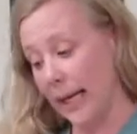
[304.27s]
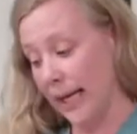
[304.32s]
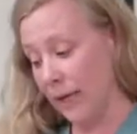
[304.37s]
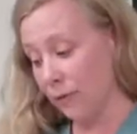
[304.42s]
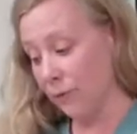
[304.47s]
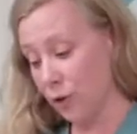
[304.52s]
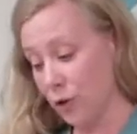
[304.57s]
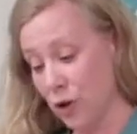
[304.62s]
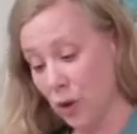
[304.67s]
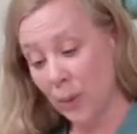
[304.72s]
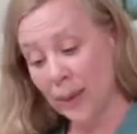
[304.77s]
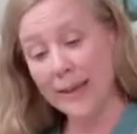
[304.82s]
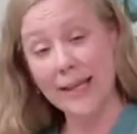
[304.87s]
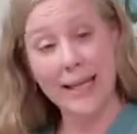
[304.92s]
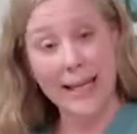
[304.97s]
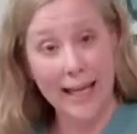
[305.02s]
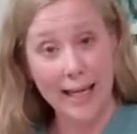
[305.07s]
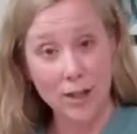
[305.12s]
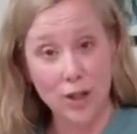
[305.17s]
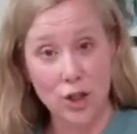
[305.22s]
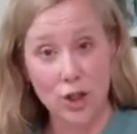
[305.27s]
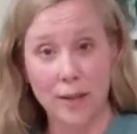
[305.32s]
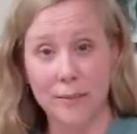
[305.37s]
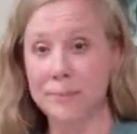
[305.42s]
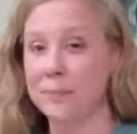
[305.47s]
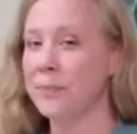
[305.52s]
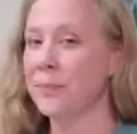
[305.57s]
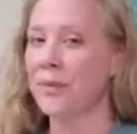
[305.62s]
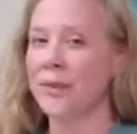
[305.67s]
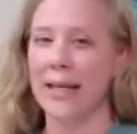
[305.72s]
And if you're doing the kitchen,
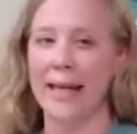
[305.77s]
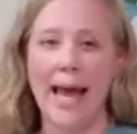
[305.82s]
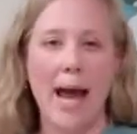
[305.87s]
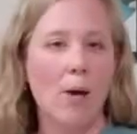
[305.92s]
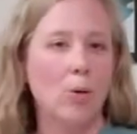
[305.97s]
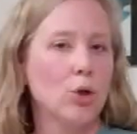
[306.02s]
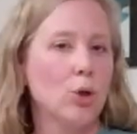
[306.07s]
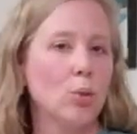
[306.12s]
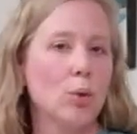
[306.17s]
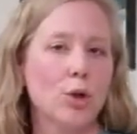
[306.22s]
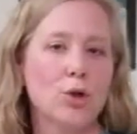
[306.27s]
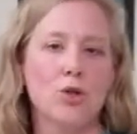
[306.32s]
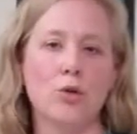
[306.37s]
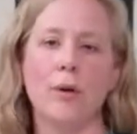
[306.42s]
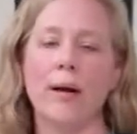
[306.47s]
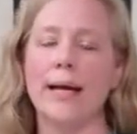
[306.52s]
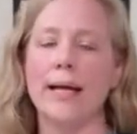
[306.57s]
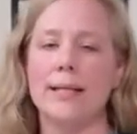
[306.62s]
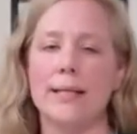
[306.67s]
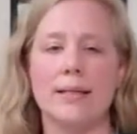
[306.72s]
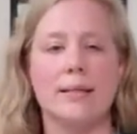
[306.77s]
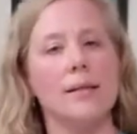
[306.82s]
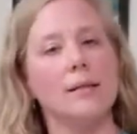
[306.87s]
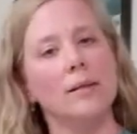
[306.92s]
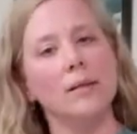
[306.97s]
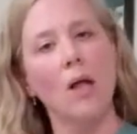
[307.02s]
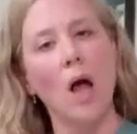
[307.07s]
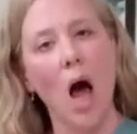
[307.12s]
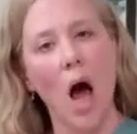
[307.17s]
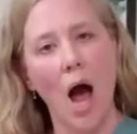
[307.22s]
the counter works great because it's a
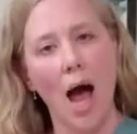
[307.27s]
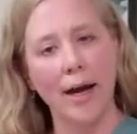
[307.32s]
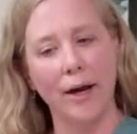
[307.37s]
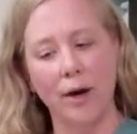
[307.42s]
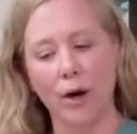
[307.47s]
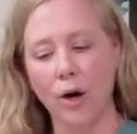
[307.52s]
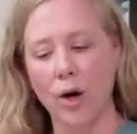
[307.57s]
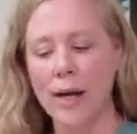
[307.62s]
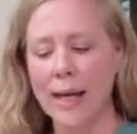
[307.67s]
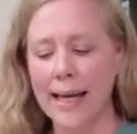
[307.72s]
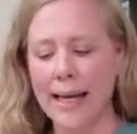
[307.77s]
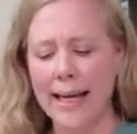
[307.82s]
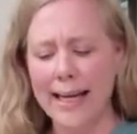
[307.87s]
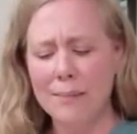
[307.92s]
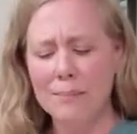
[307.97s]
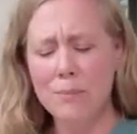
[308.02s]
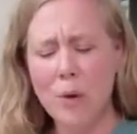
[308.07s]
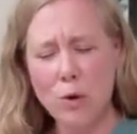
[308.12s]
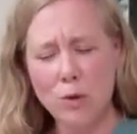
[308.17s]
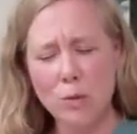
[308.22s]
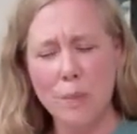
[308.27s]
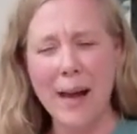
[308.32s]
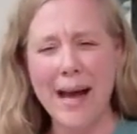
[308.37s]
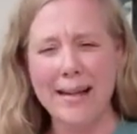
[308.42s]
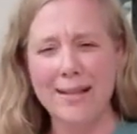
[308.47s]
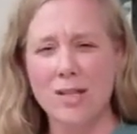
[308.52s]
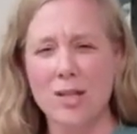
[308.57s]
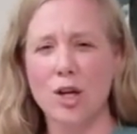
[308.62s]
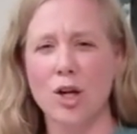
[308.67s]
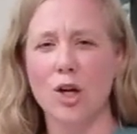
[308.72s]
little higher. Most
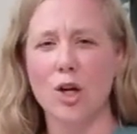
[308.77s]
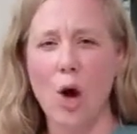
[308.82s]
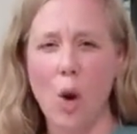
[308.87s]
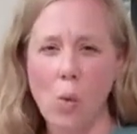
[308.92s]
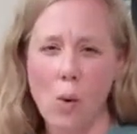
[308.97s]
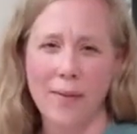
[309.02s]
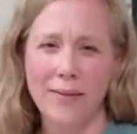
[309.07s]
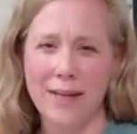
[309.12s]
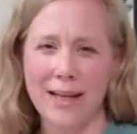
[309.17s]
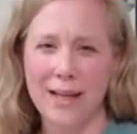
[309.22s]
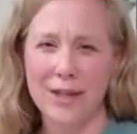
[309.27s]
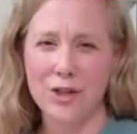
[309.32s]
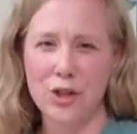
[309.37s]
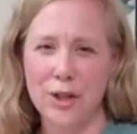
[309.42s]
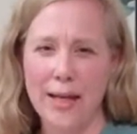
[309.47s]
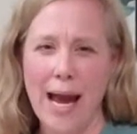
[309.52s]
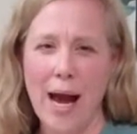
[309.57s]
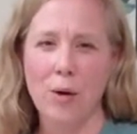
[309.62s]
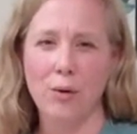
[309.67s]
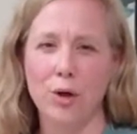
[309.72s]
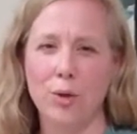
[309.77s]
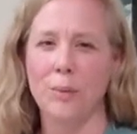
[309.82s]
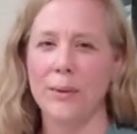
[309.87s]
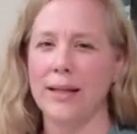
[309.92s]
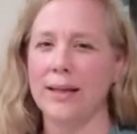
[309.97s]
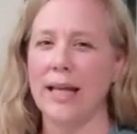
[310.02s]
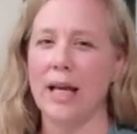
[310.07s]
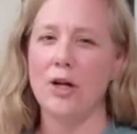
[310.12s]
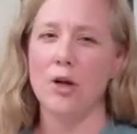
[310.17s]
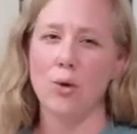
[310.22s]
pets go on the kitchen counter, but
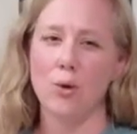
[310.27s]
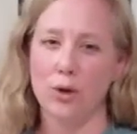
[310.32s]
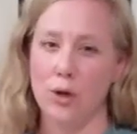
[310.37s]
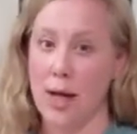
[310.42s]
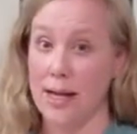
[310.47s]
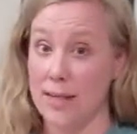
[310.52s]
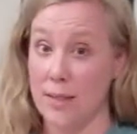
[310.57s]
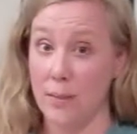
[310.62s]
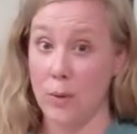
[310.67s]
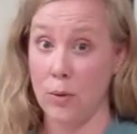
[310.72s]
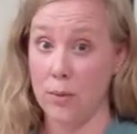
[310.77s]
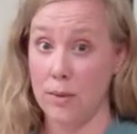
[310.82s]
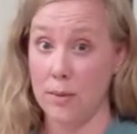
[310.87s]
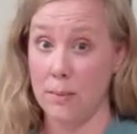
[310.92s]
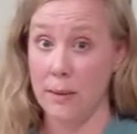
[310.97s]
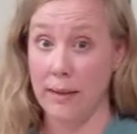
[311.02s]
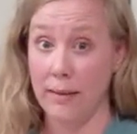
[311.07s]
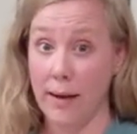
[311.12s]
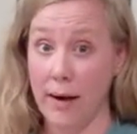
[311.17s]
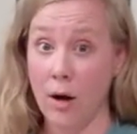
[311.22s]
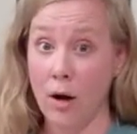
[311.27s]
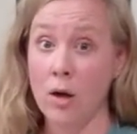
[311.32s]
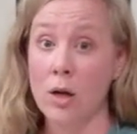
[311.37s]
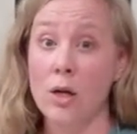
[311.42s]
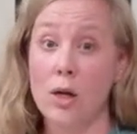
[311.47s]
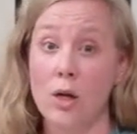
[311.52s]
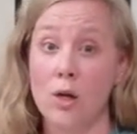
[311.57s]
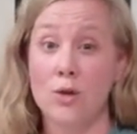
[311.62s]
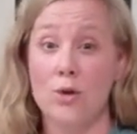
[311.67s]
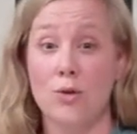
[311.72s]
if they know they're not supposed to be there.
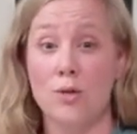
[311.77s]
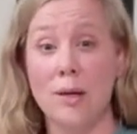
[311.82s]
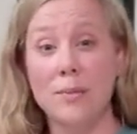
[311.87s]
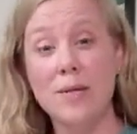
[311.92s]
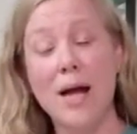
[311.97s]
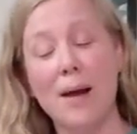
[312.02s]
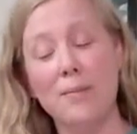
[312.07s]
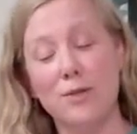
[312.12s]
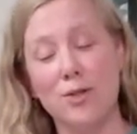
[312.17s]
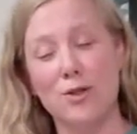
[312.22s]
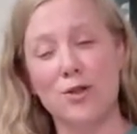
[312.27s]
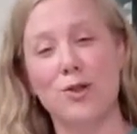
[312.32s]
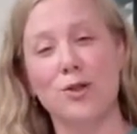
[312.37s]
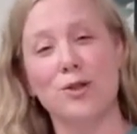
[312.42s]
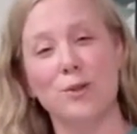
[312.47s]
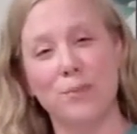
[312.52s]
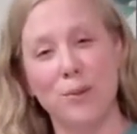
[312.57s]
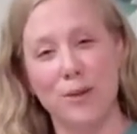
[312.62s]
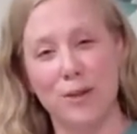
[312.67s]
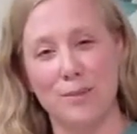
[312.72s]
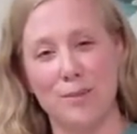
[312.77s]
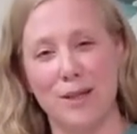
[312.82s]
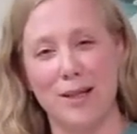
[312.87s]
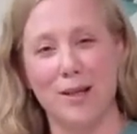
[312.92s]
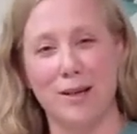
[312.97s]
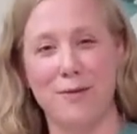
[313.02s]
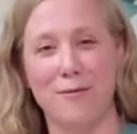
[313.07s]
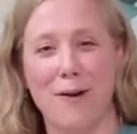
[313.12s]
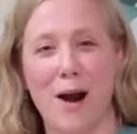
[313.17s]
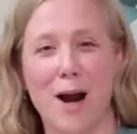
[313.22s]
So sometimes it's good to put them in
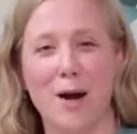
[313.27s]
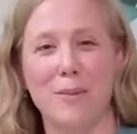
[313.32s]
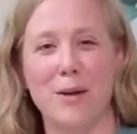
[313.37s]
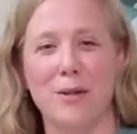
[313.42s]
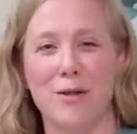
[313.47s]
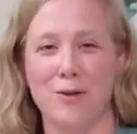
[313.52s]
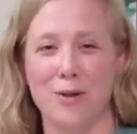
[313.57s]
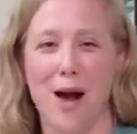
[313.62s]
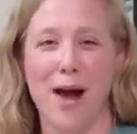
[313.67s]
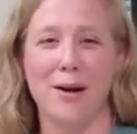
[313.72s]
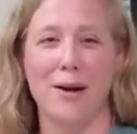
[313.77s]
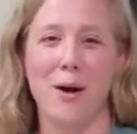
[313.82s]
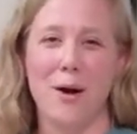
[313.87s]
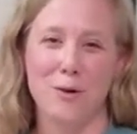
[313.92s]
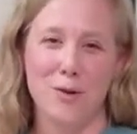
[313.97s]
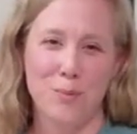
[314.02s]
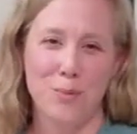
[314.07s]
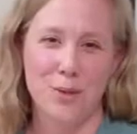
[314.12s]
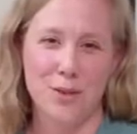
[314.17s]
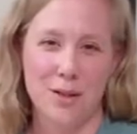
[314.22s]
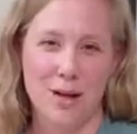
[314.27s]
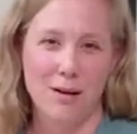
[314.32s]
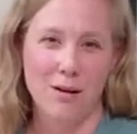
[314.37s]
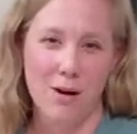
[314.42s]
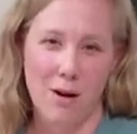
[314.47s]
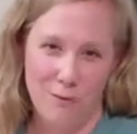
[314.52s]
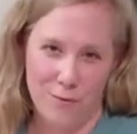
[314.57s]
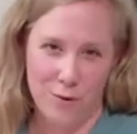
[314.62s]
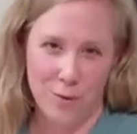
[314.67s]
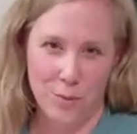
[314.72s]
an environment they're not 100%
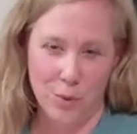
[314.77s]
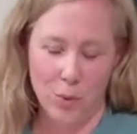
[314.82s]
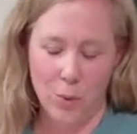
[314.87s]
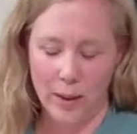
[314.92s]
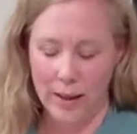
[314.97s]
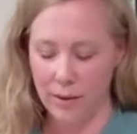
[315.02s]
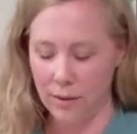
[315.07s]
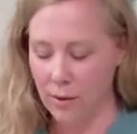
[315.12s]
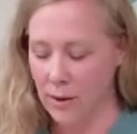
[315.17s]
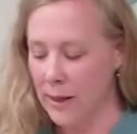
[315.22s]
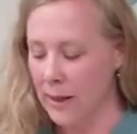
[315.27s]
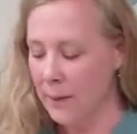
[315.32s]
comfortable with.